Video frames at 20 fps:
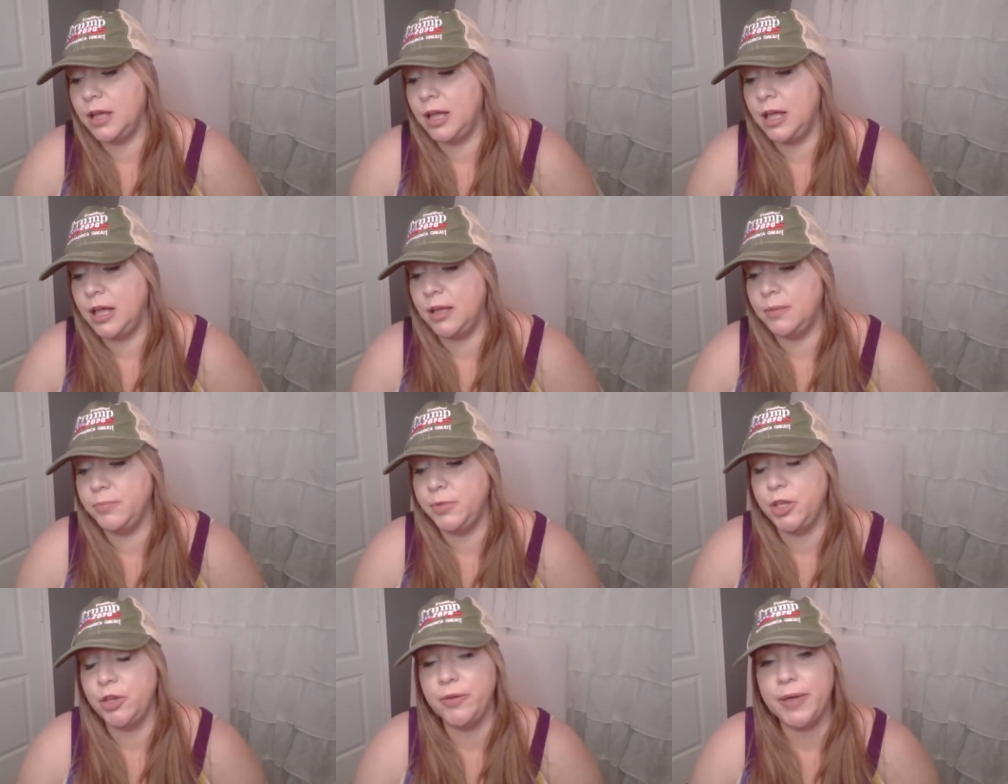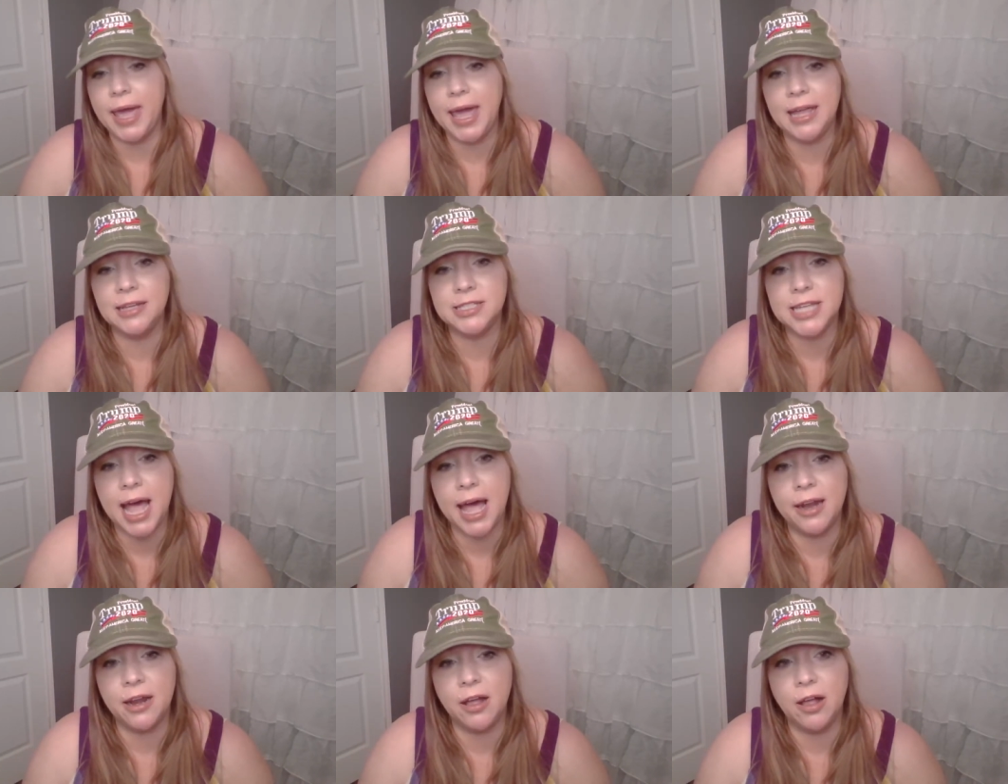Um, UK
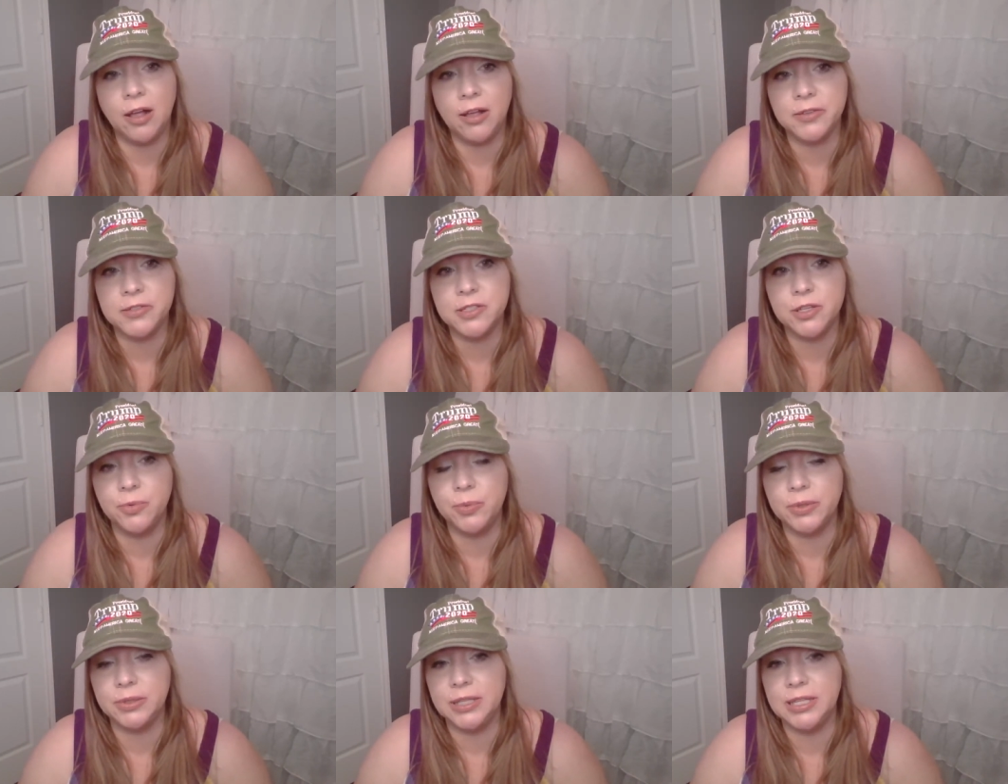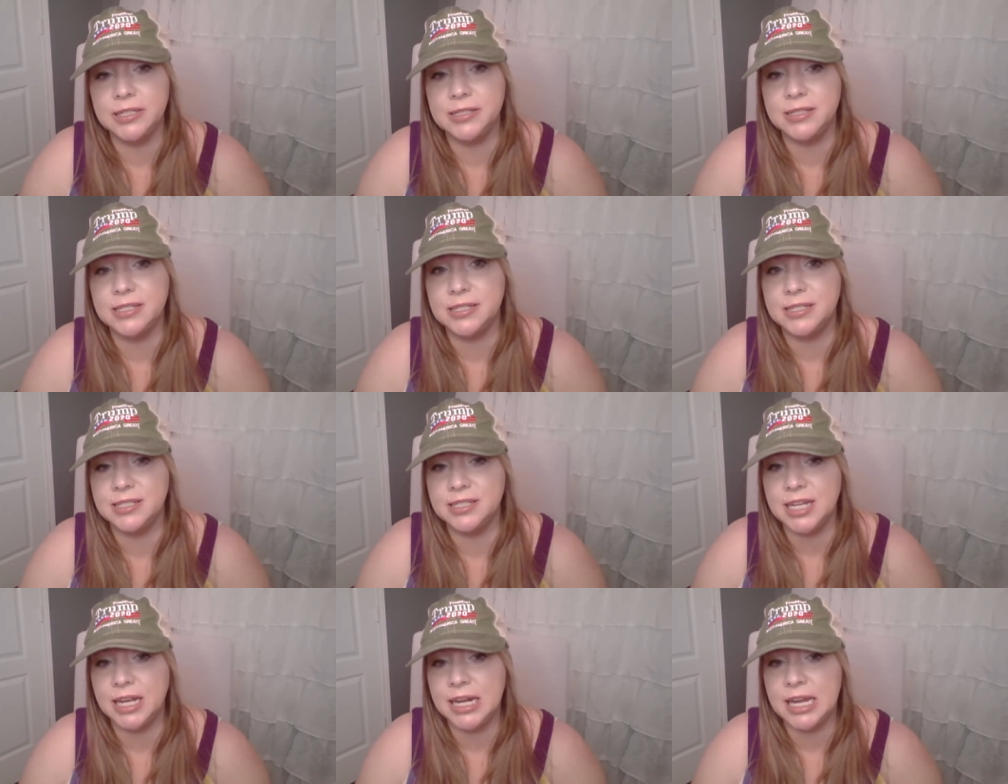data also released a
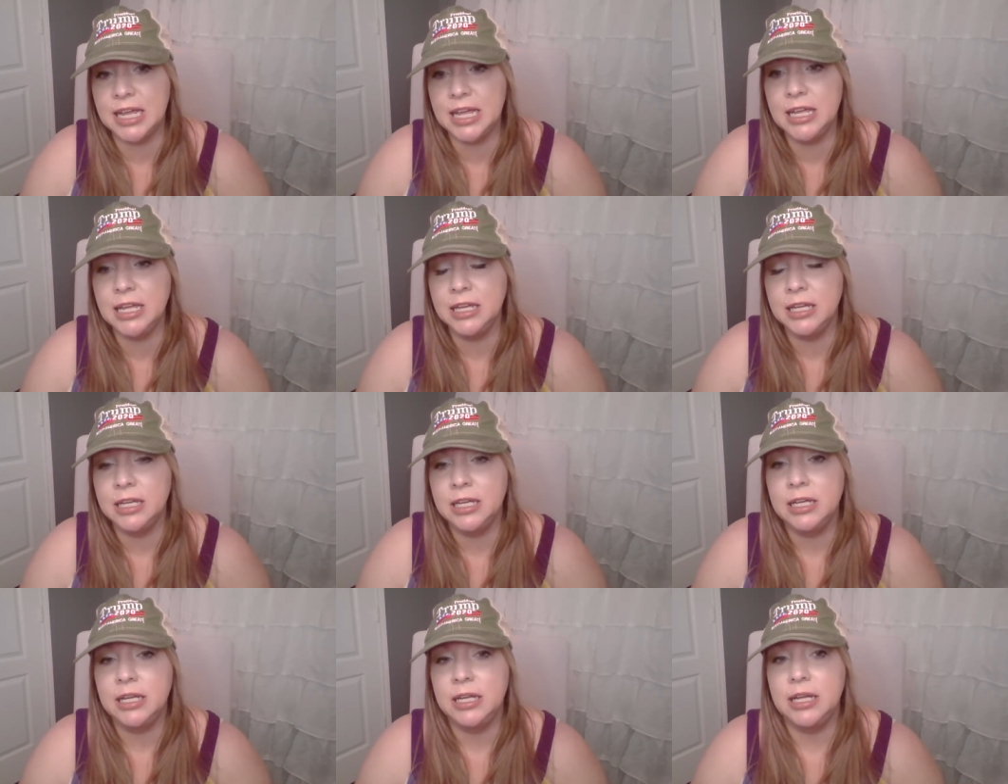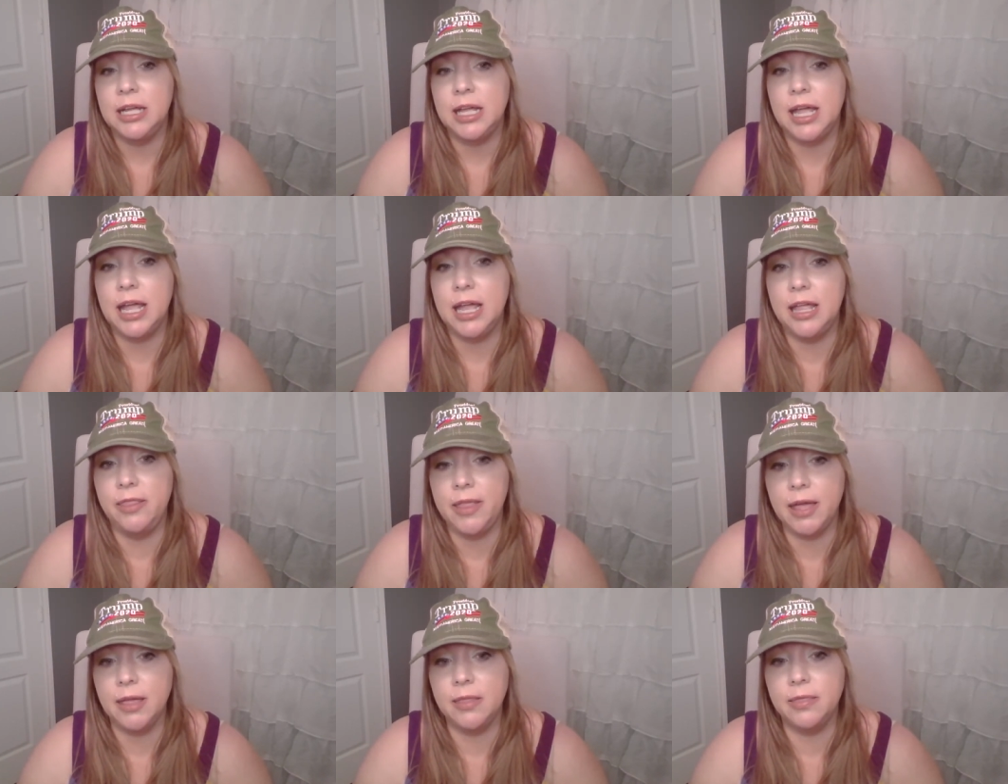study,
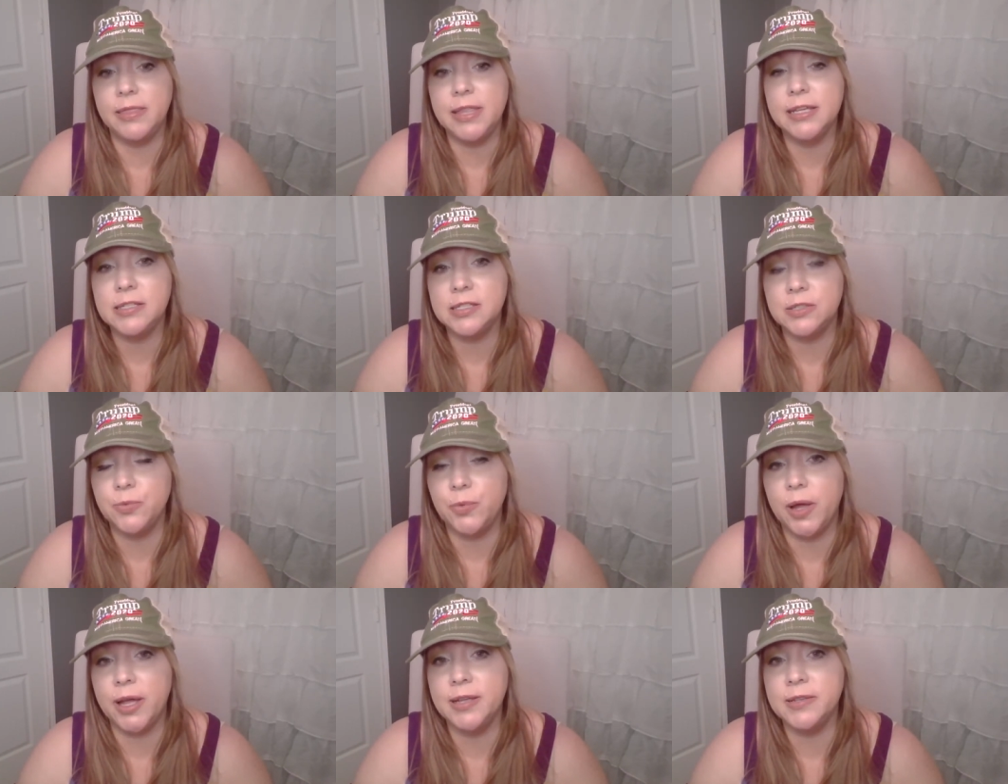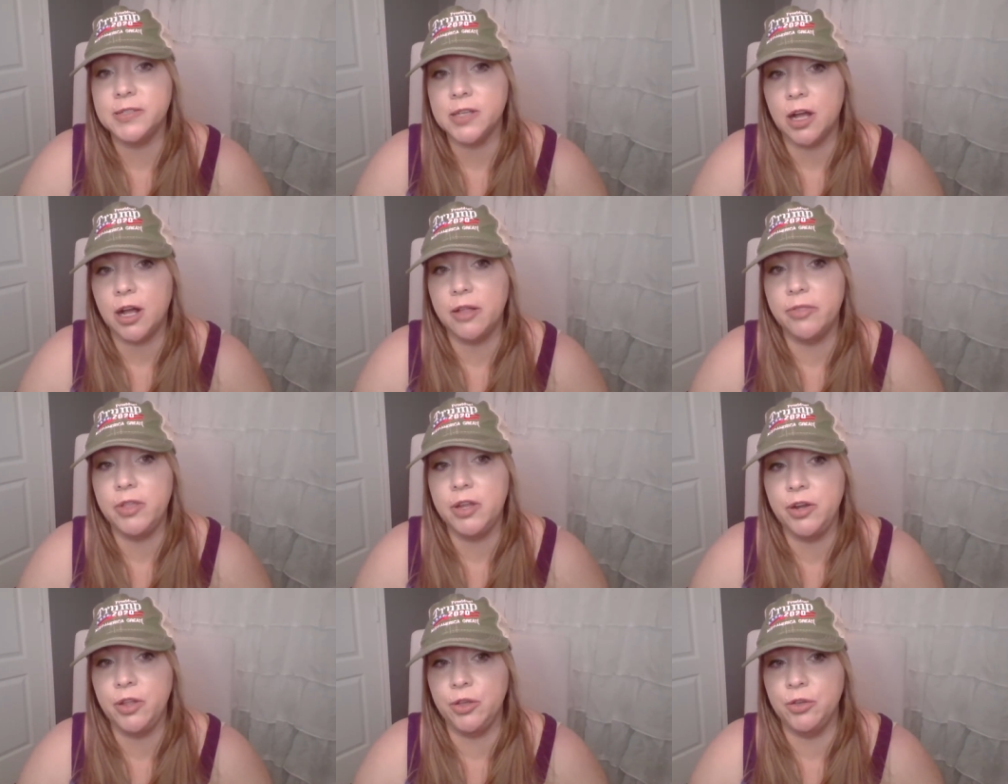and they, this was
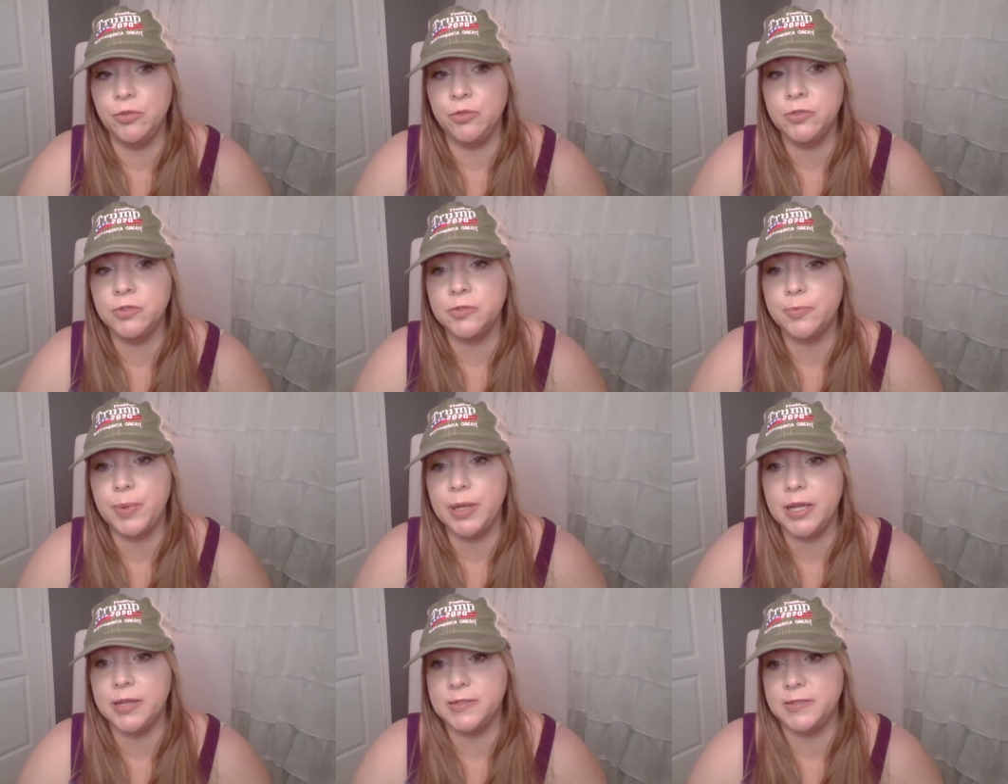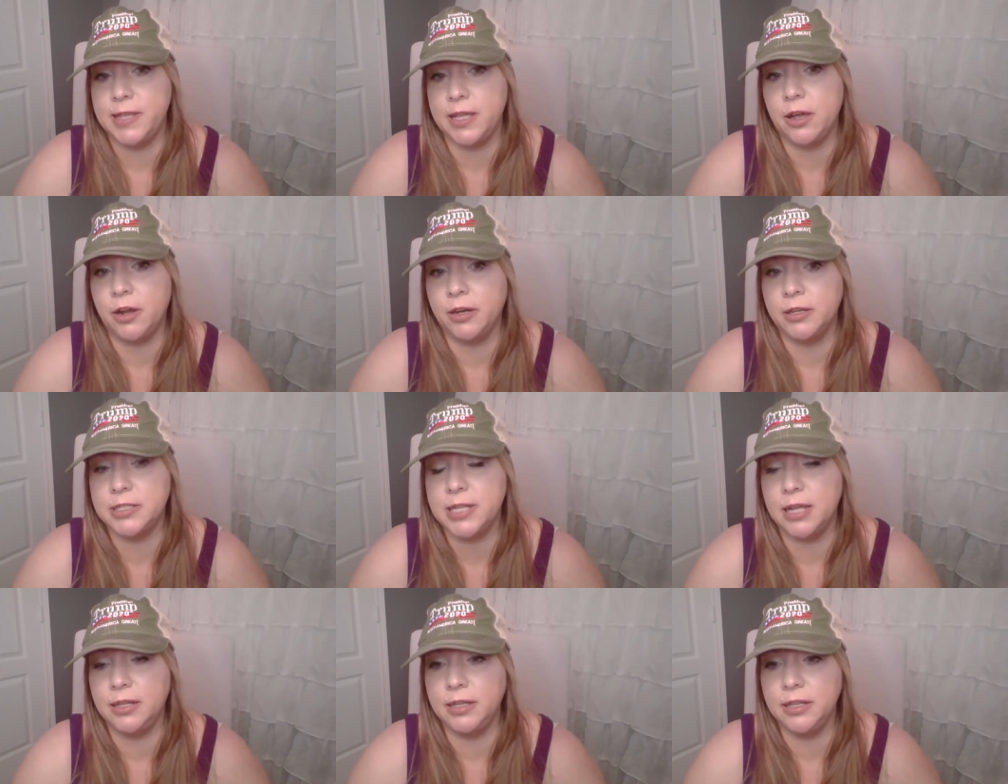on the news because they are
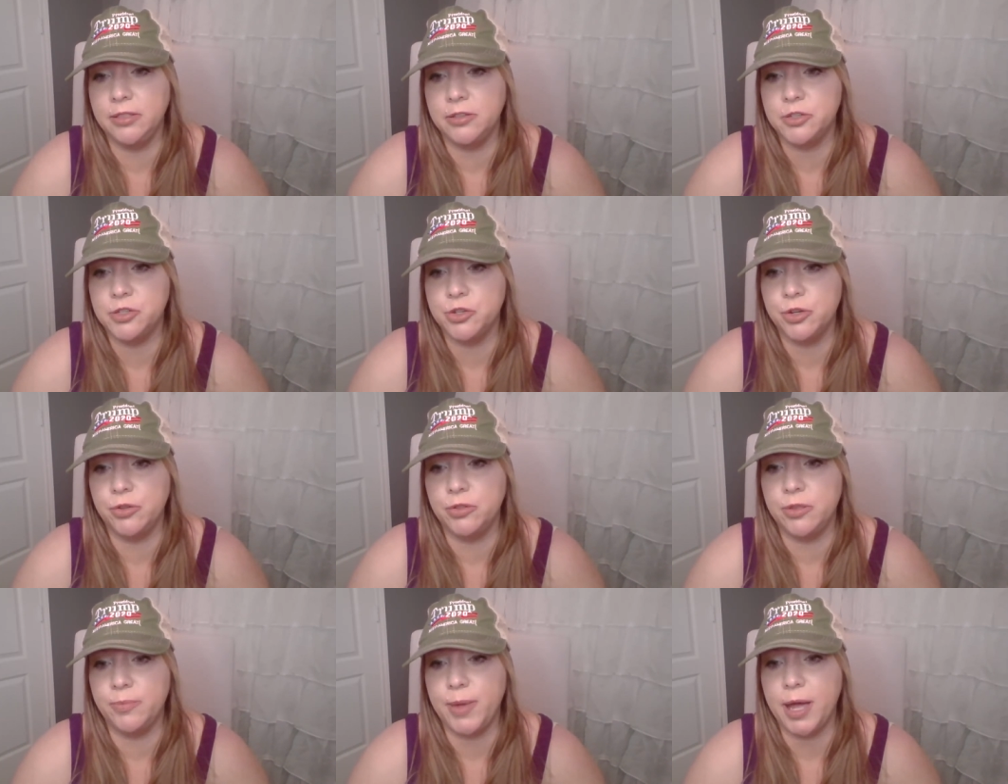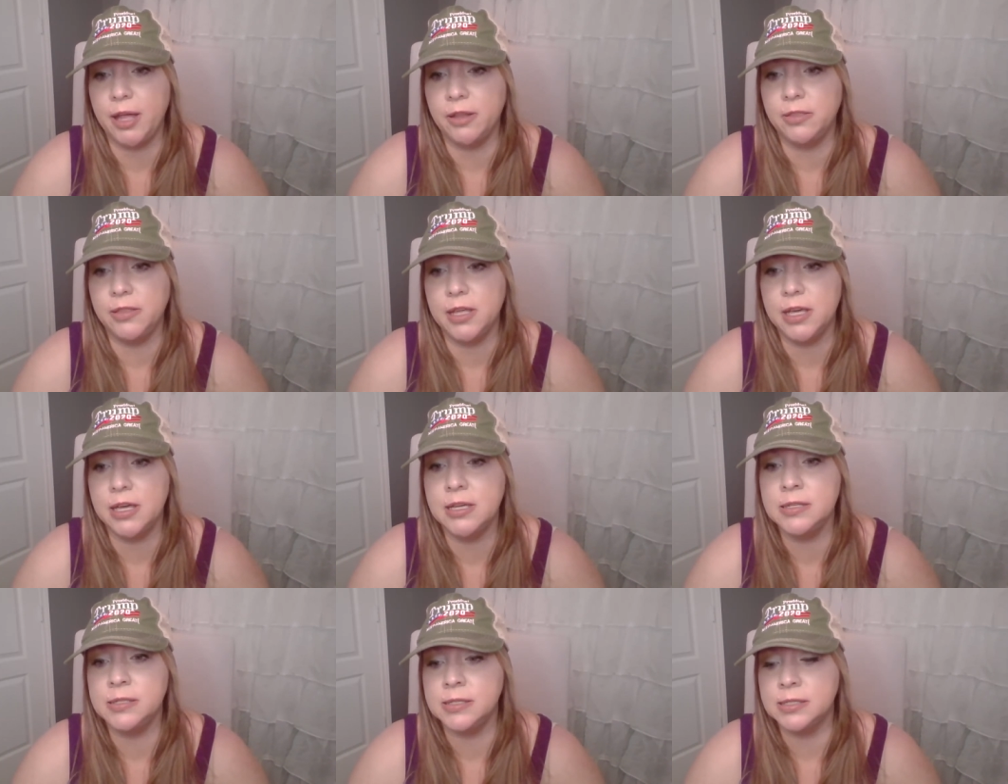telling the truth about
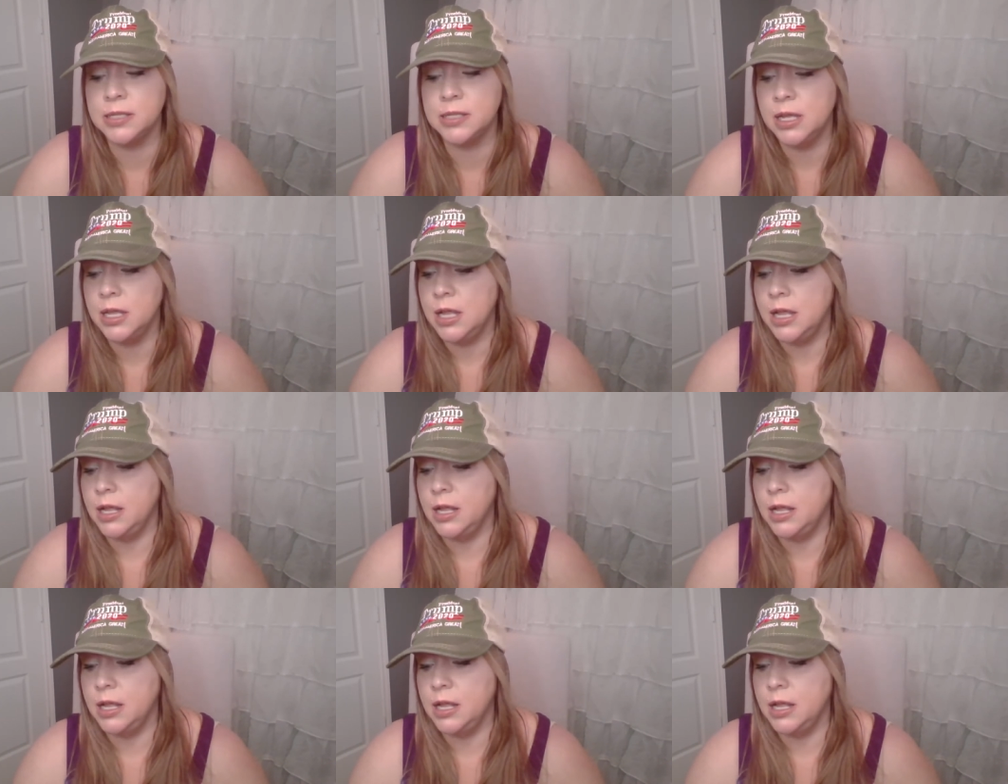this.